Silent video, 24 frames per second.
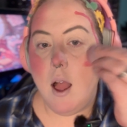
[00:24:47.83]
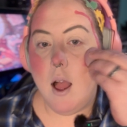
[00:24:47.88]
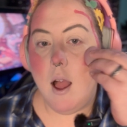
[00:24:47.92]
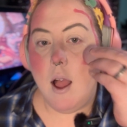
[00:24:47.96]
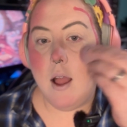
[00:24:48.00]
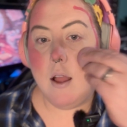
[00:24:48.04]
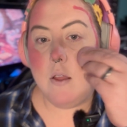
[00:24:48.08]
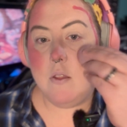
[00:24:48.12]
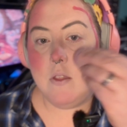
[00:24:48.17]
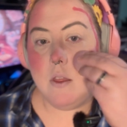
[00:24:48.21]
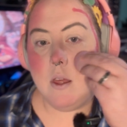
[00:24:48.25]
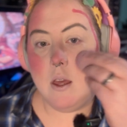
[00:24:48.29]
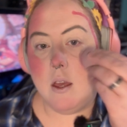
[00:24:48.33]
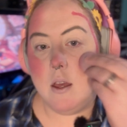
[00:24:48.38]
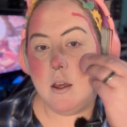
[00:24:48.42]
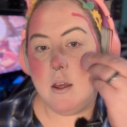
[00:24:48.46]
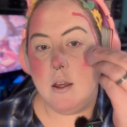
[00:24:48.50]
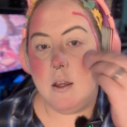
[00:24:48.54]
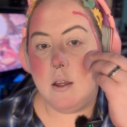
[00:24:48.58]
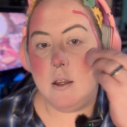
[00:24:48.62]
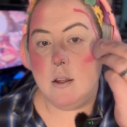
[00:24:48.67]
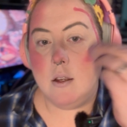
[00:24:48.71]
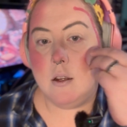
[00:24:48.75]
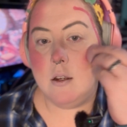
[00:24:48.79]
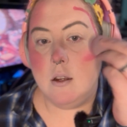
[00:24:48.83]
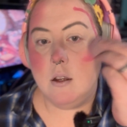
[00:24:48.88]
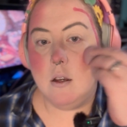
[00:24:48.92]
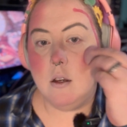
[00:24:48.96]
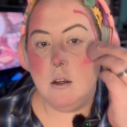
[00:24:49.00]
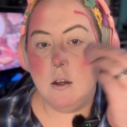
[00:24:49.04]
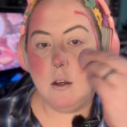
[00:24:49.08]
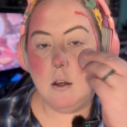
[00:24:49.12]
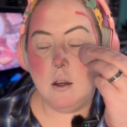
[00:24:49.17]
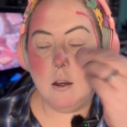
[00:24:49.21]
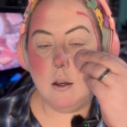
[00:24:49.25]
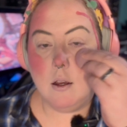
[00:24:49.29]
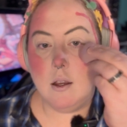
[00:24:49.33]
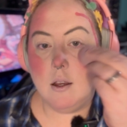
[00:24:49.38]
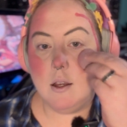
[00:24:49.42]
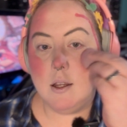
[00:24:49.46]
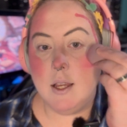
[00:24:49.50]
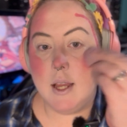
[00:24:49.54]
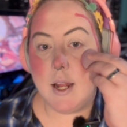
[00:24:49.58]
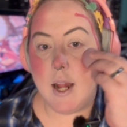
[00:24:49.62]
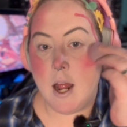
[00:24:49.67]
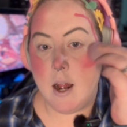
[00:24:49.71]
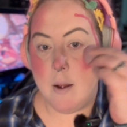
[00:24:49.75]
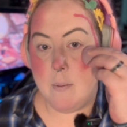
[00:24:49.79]
and then
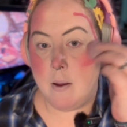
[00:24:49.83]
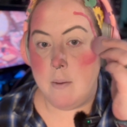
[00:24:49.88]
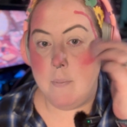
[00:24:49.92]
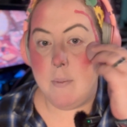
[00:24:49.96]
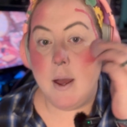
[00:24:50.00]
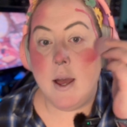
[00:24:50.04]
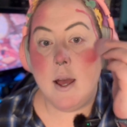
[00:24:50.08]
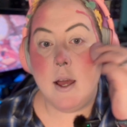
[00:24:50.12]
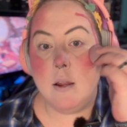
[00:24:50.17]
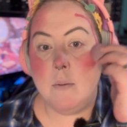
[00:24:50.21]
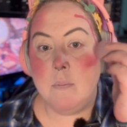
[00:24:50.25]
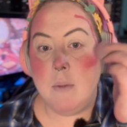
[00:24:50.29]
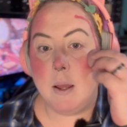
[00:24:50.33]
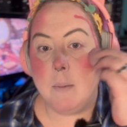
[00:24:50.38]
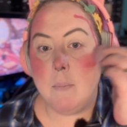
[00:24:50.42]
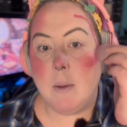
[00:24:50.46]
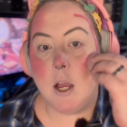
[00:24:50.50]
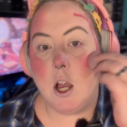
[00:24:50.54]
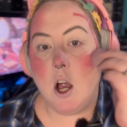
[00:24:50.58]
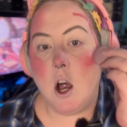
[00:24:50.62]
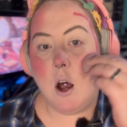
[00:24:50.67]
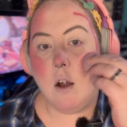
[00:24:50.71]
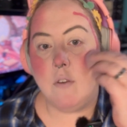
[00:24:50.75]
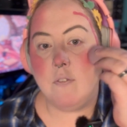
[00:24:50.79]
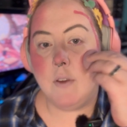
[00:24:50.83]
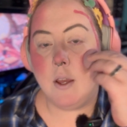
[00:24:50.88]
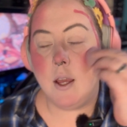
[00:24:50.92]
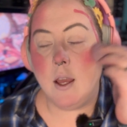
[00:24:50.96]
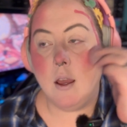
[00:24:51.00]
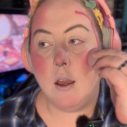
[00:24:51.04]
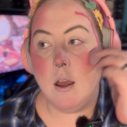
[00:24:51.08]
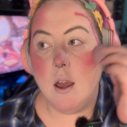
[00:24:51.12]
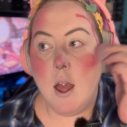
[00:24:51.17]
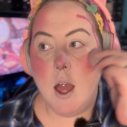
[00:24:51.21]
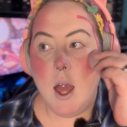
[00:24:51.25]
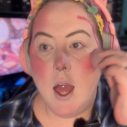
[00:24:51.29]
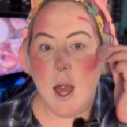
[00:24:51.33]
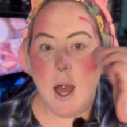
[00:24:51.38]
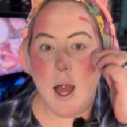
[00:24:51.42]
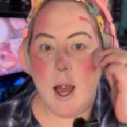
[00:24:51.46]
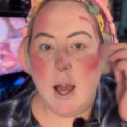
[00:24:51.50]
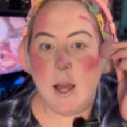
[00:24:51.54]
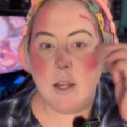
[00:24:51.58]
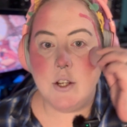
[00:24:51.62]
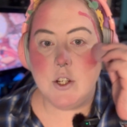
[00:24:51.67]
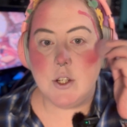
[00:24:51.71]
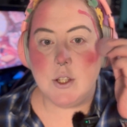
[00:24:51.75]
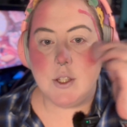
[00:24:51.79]
get out of my bed, make my coffee,
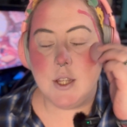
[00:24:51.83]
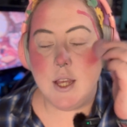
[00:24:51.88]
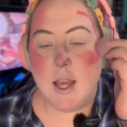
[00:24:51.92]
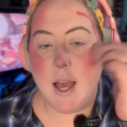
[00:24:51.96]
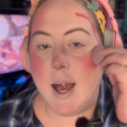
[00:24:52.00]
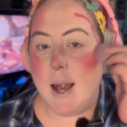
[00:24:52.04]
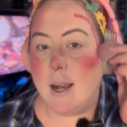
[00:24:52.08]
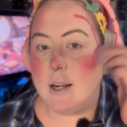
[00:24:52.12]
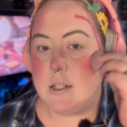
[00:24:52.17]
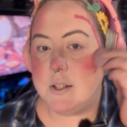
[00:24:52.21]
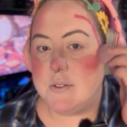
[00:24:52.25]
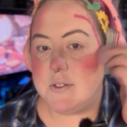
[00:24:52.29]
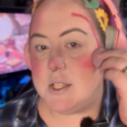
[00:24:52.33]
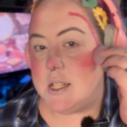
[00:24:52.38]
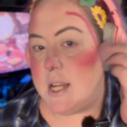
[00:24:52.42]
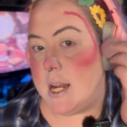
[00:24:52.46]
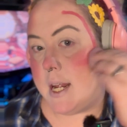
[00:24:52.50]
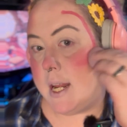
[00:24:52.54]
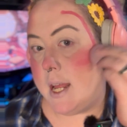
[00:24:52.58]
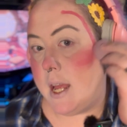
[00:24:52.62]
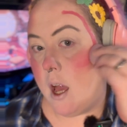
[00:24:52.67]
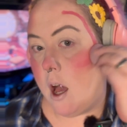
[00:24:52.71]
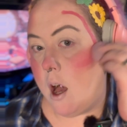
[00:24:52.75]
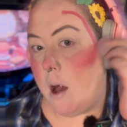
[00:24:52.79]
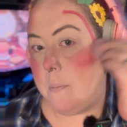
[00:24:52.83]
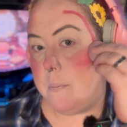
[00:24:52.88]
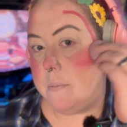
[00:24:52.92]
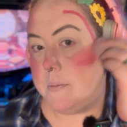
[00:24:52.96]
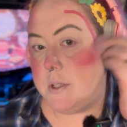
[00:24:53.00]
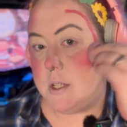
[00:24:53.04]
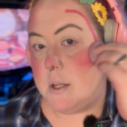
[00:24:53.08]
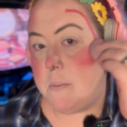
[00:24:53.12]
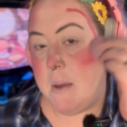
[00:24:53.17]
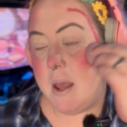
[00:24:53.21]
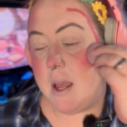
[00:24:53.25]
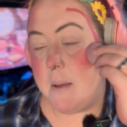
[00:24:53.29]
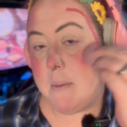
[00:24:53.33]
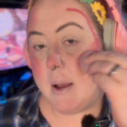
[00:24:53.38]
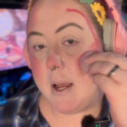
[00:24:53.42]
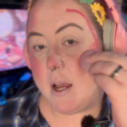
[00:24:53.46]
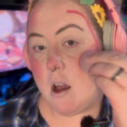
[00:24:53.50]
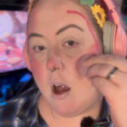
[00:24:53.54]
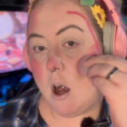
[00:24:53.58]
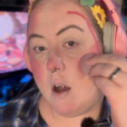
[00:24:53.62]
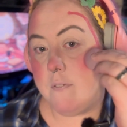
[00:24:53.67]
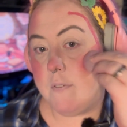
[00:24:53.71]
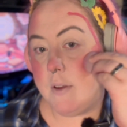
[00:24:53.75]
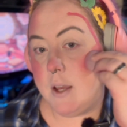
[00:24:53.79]
and just the act of standing up to make my
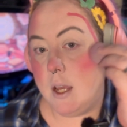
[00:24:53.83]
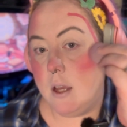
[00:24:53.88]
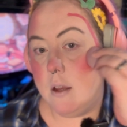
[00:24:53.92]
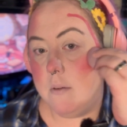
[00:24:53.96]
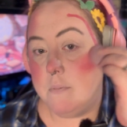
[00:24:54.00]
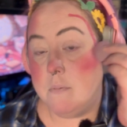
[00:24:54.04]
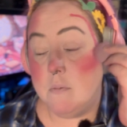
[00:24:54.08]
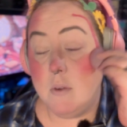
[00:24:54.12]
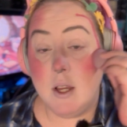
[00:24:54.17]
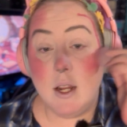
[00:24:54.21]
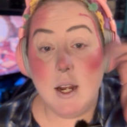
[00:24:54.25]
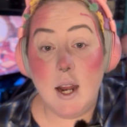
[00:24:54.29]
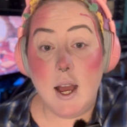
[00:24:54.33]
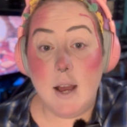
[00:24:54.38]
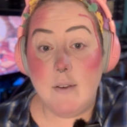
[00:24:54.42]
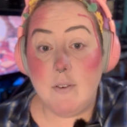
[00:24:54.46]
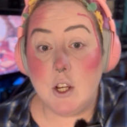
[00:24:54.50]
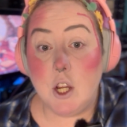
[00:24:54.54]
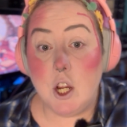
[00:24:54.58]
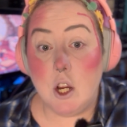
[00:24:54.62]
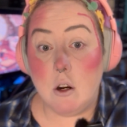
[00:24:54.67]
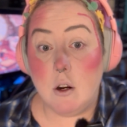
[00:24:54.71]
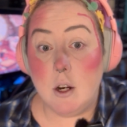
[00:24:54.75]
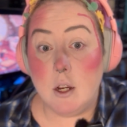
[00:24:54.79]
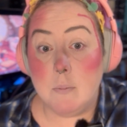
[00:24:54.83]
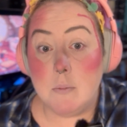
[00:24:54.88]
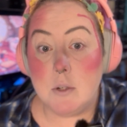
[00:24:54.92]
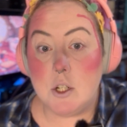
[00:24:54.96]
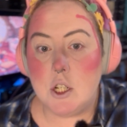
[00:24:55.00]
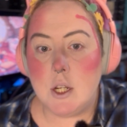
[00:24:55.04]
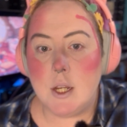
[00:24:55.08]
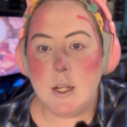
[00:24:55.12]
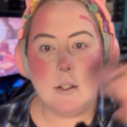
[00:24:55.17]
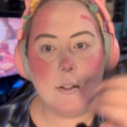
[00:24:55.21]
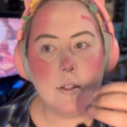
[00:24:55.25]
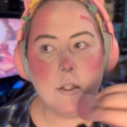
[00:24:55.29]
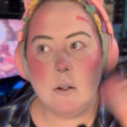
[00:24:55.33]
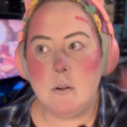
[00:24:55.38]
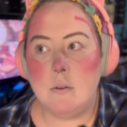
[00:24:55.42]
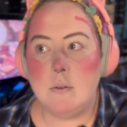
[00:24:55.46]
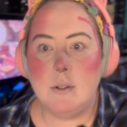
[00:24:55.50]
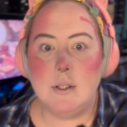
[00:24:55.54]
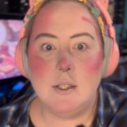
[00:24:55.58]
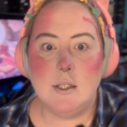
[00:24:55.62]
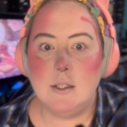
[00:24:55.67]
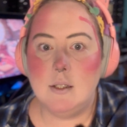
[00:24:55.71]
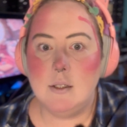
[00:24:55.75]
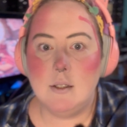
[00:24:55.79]
coffee. And I have a Keurig machine, so
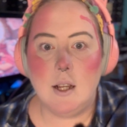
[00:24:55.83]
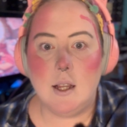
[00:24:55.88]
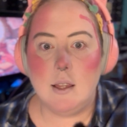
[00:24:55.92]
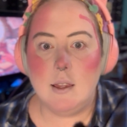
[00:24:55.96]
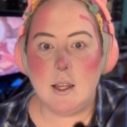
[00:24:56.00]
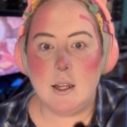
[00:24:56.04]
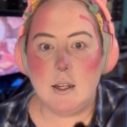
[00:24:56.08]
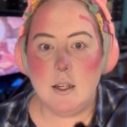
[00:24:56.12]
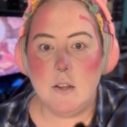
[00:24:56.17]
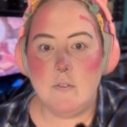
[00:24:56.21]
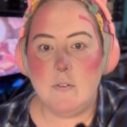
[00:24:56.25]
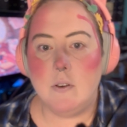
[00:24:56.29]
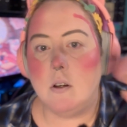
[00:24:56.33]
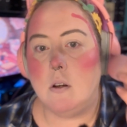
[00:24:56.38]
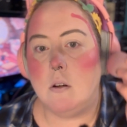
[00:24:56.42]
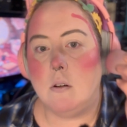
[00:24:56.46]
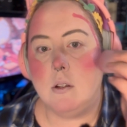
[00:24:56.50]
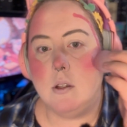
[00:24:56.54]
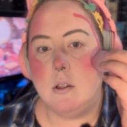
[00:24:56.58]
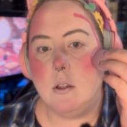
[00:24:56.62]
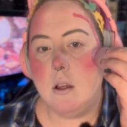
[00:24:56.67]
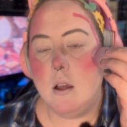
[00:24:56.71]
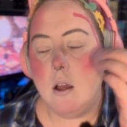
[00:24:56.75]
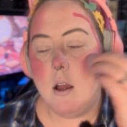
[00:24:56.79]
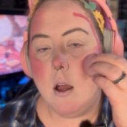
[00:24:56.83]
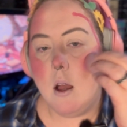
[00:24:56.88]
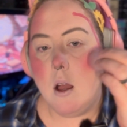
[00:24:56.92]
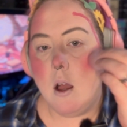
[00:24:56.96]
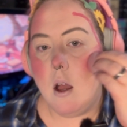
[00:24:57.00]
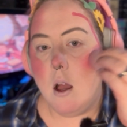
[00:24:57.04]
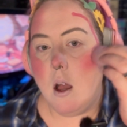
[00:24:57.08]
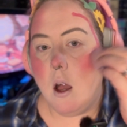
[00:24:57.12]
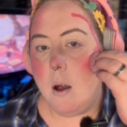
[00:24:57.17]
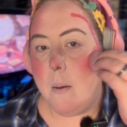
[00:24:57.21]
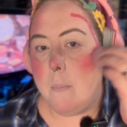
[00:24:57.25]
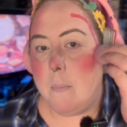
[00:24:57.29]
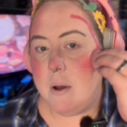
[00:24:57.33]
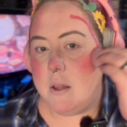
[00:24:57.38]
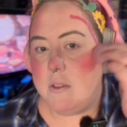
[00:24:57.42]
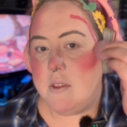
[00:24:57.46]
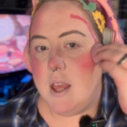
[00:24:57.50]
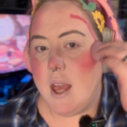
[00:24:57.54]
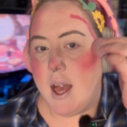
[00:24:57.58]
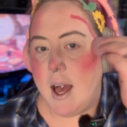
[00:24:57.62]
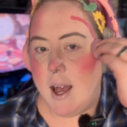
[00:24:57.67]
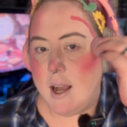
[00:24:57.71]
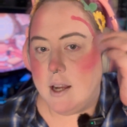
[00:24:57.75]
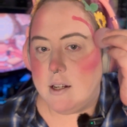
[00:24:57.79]
it's not that difficult. But
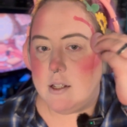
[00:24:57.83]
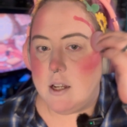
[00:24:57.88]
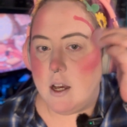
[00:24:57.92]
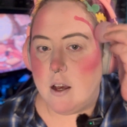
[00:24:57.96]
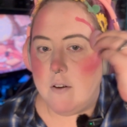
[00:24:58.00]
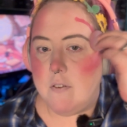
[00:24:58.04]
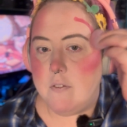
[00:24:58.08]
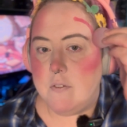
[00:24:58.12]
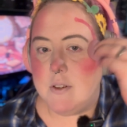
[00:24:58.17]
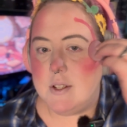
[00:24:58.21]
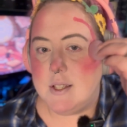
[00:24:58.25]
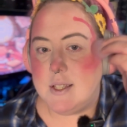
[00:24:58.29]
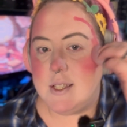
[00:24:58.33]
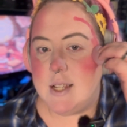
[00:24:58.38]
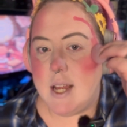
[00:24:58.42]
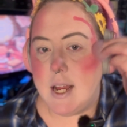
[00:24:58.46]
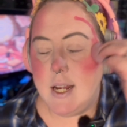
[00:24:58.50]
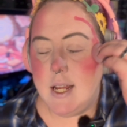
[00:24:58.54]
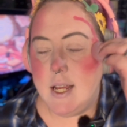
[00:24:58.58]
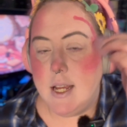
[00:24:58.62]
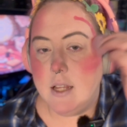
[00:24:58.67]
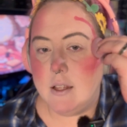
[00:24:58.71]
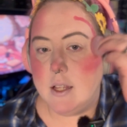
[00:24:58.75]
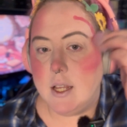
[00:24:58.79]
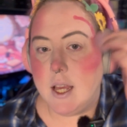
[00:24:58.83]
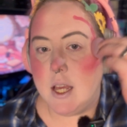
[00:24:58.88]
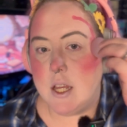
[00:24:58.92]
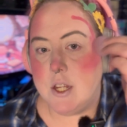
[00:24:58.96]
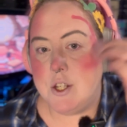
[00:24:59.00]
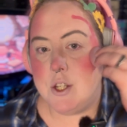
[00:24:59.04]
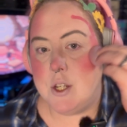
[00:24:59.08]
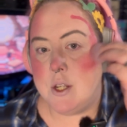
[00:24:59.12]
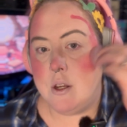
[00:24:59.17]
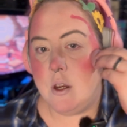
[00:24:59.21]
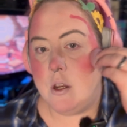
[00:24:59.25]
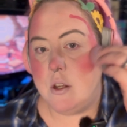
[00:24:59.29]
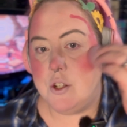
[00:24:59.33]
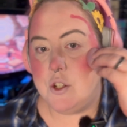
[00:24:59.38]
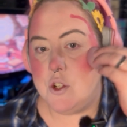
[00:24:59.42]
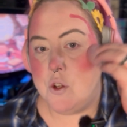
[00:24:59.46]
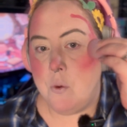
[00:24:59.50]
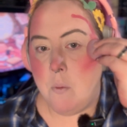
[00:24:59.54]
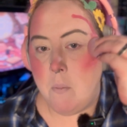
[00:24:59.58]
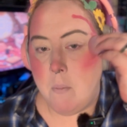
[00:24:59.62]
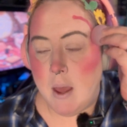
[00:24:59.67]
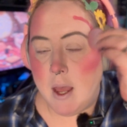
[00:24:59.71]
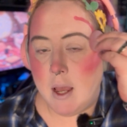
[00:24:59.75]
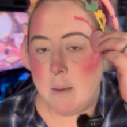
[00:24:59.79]
the act of standing in the kitchen
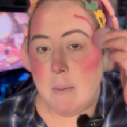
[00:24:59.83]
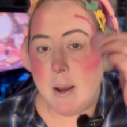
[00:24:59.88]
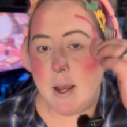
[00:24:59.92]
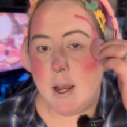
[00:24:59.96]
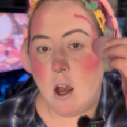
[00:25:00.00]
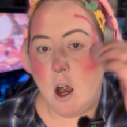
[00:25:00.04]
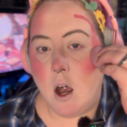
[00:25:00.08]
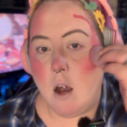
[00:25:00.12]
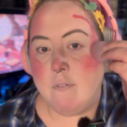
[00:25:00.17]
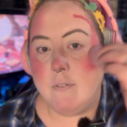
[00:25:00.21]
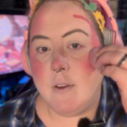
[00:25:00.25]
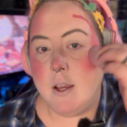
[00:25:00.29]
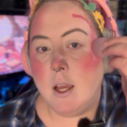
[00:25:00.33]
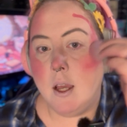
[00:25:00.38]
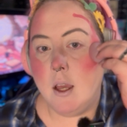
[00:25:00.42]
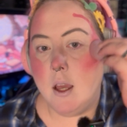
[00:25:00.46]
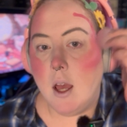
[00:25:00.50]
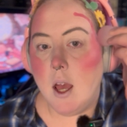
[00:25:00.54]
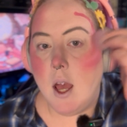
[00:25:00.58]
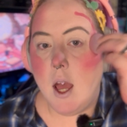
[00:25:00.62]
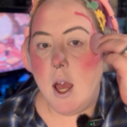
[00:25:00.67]
to make my coffee